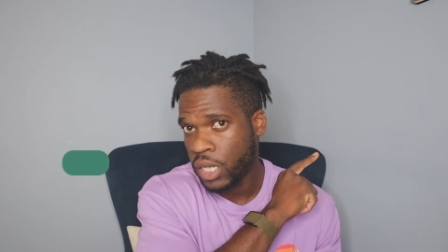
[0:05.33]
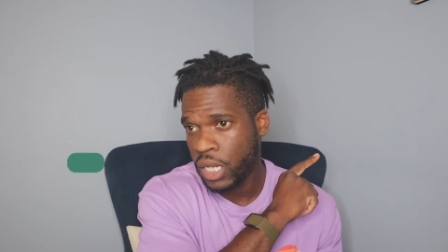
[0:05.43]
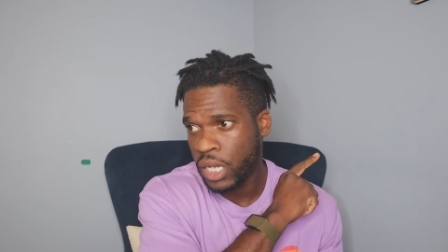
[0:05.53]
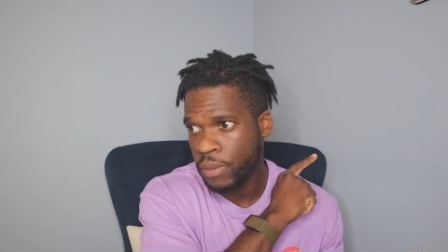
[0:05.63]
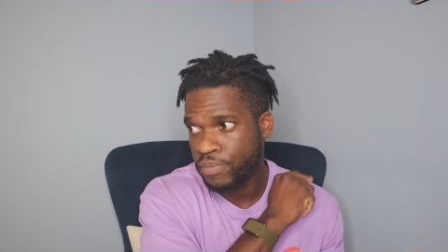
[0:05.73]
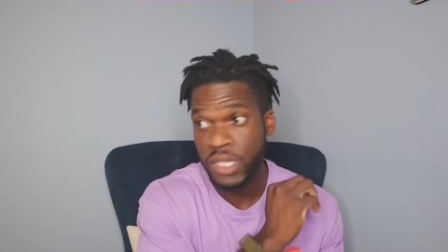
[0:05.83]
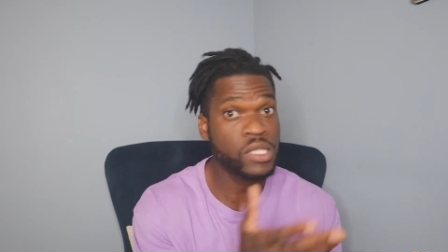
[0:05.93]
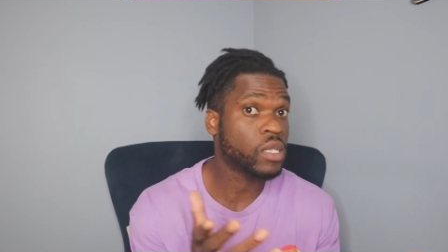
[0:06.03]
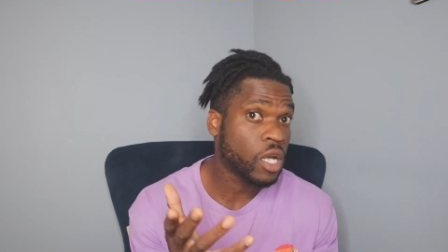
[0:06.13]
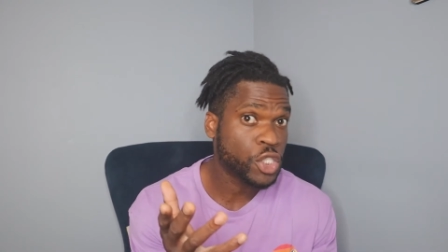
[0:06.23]
Um,
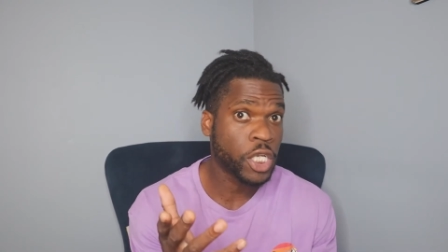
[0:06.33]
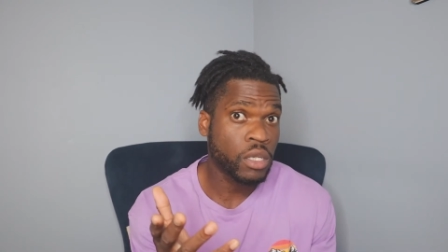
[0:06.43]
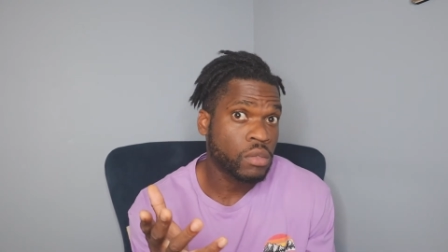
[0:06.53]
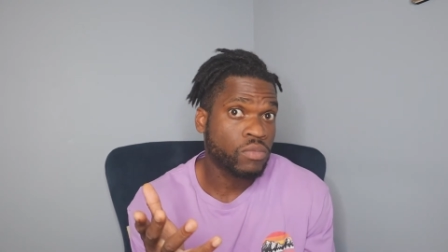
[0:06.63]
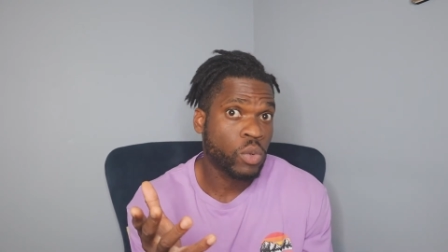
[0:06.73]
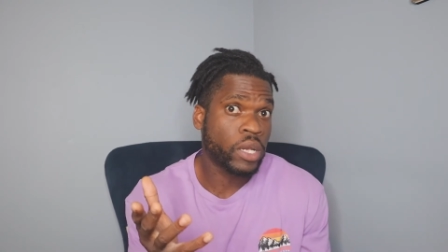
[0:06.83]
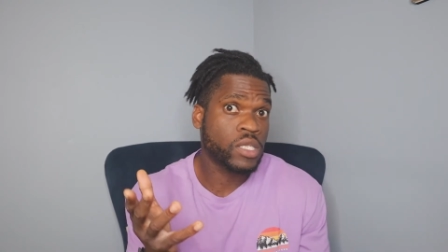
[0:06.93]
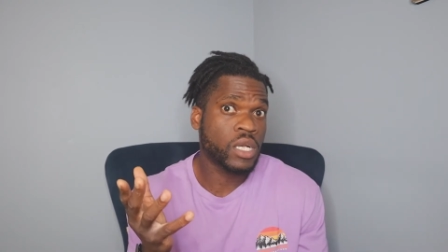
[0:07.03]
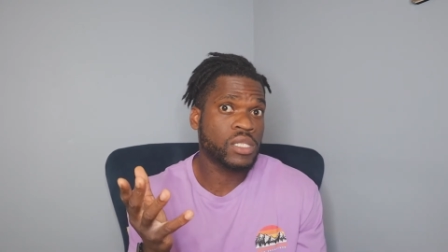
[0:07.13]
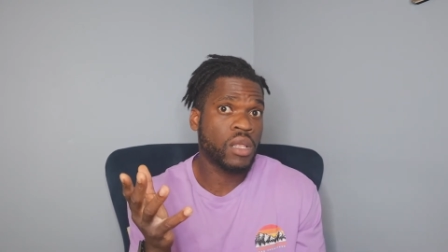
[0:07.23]
this is the lock channel where
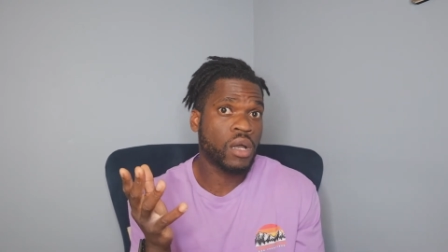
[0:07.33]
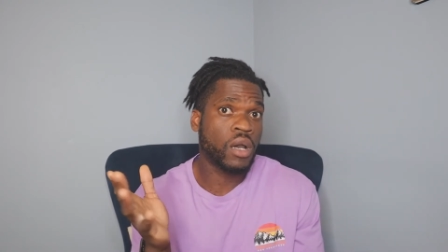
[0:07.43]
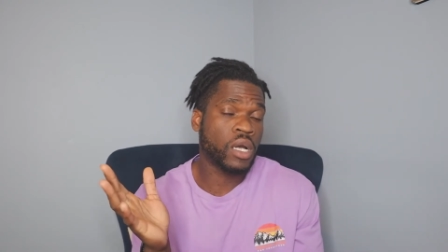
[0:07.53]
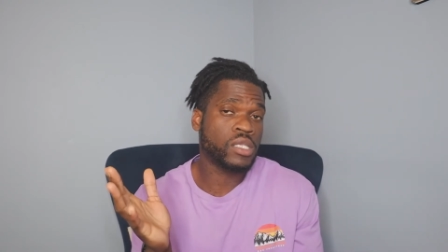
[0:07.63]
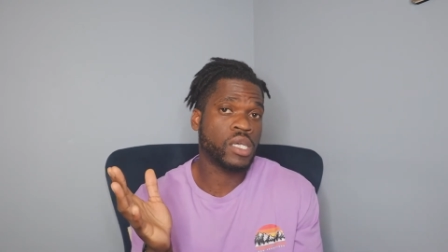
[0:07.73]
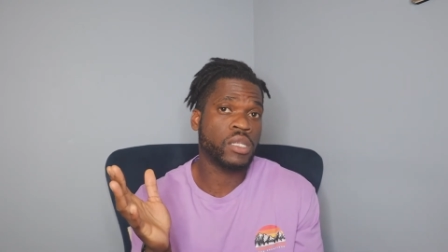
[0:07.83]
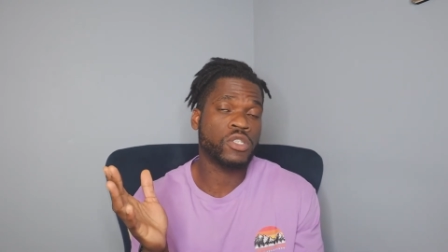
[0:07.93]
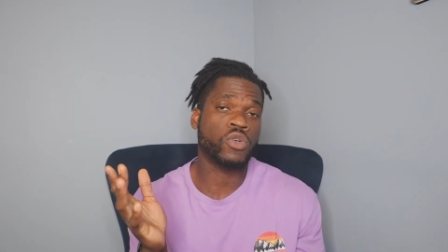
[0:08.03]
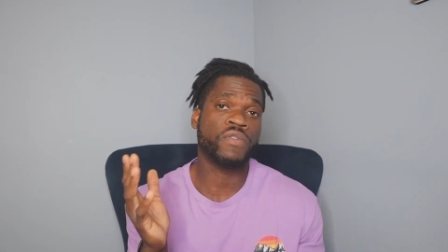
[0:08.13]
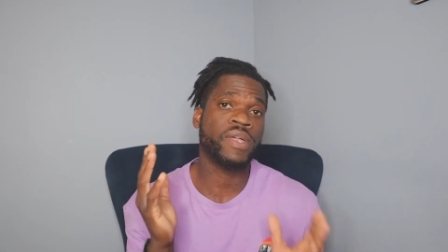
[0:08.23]
I discuss lock
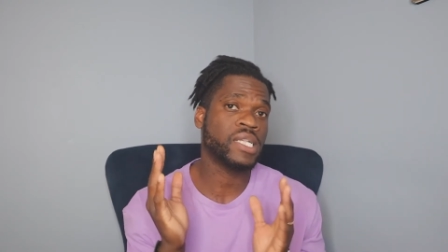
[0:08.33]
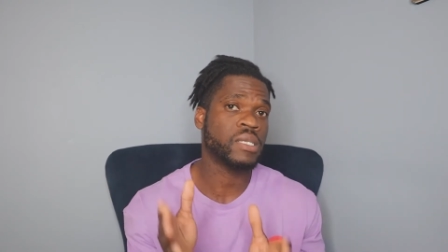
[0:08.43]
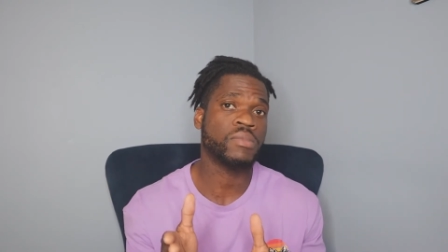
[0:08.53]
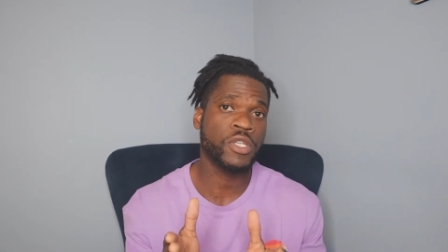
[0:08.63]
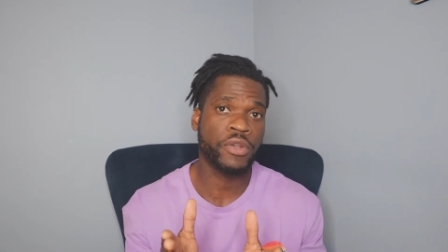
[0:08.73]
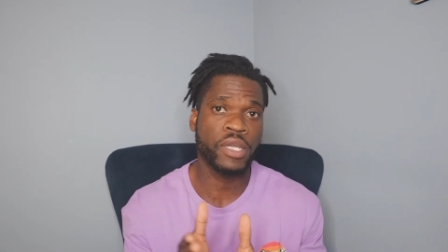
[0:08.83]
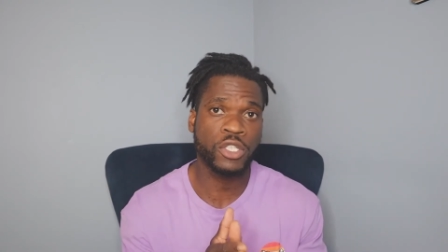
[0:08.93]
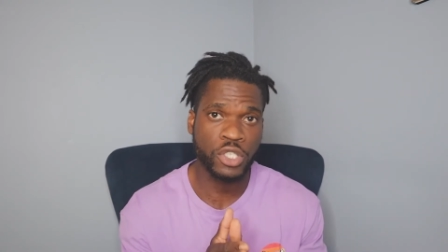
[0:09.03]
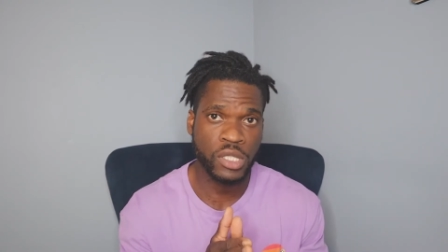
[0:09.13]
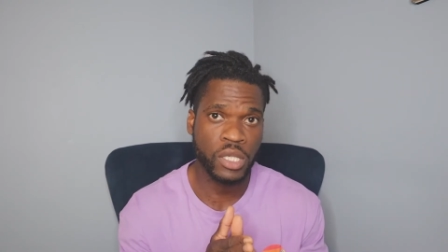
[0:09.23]
content, so if that's something
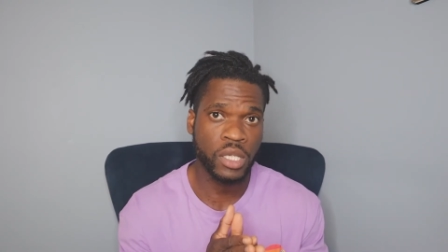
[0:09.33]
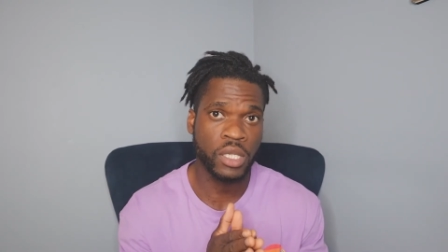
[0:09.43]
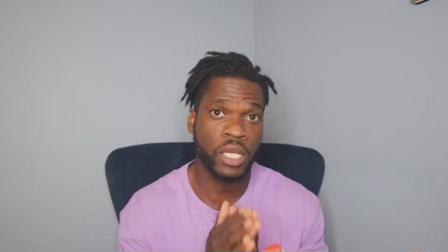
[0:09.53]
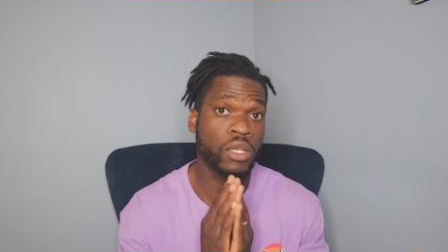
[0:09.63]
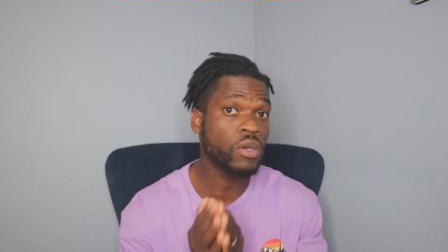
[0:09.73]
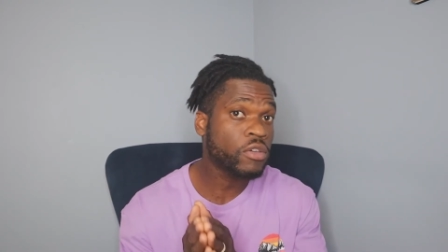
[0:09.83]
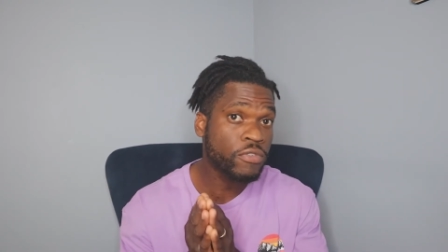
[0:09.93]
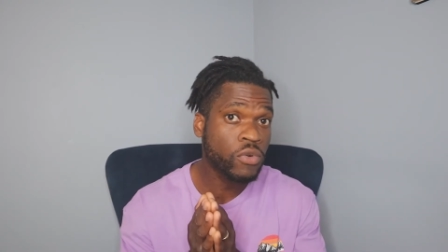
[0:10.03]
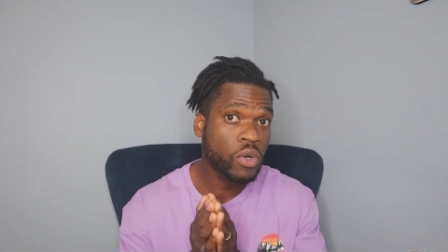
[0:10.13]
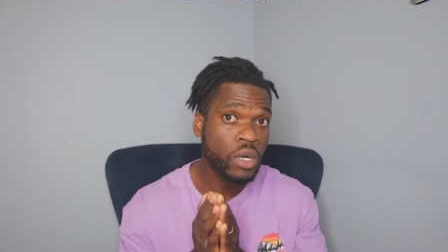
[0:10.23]
you're interested in and
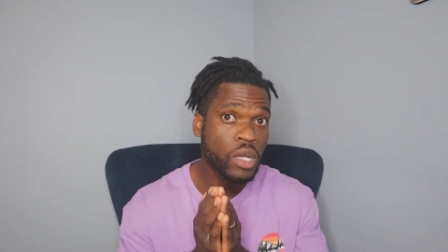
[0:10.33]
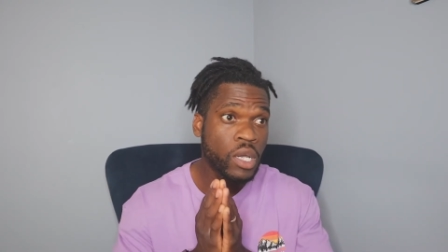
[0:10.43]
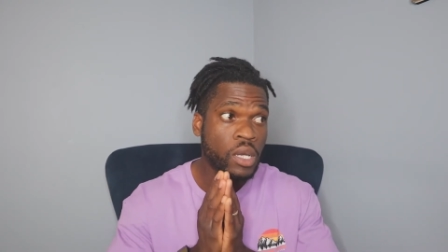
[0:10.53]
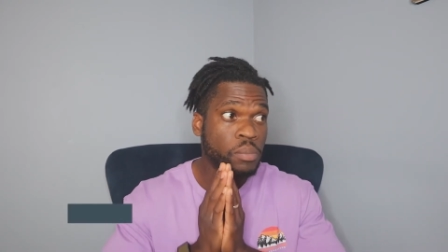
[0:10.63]
looking for,